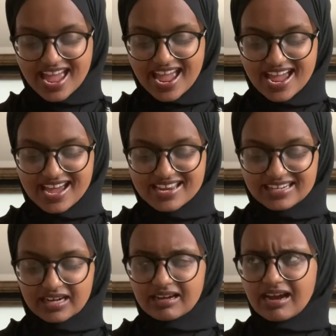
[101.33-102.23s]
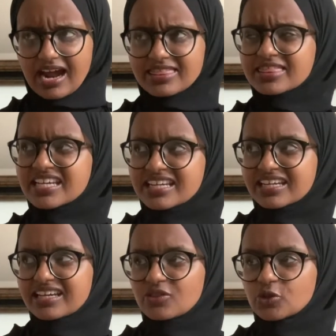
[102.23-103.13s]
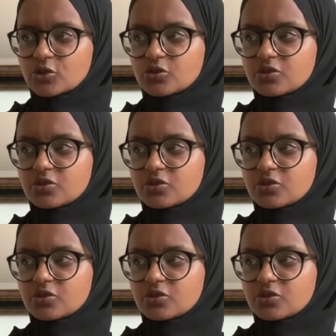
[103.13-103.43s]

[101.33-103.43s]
and I think the